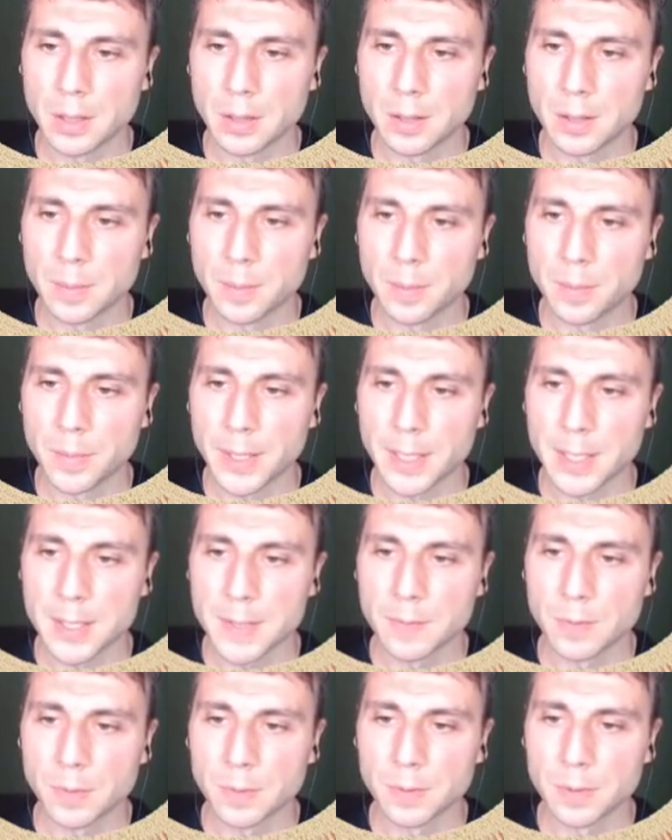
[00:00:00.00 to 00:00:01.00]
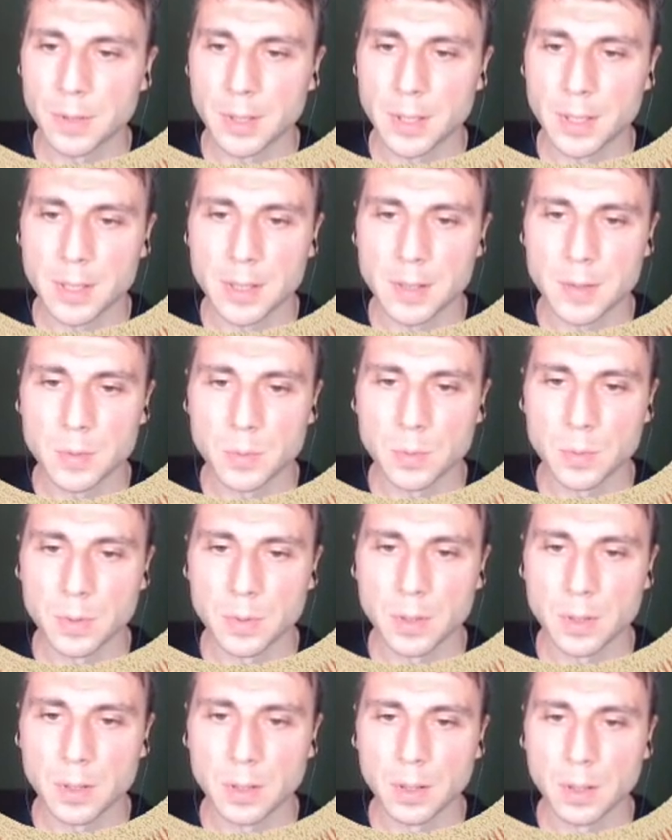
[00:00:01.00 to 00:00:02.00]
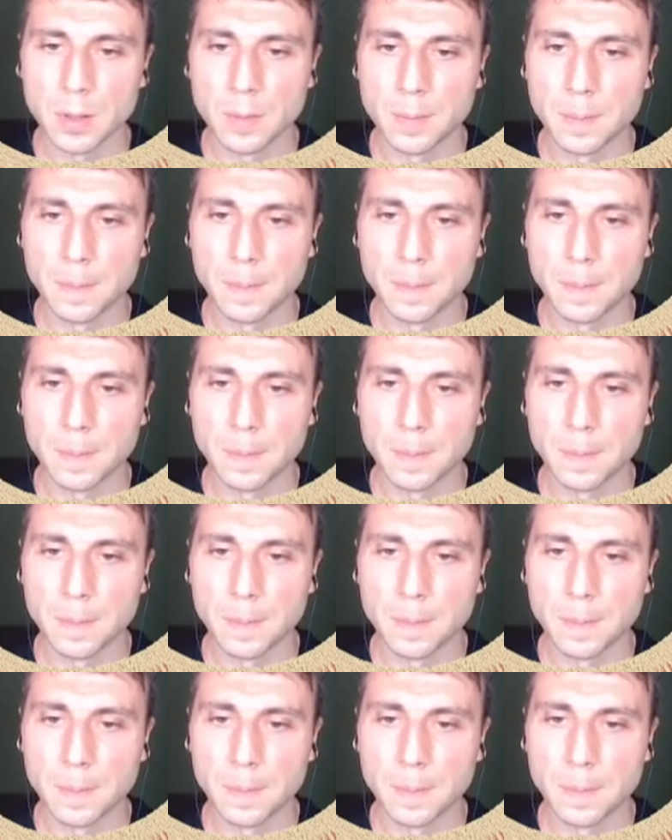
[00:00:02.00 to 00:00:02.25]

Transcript: the password as well.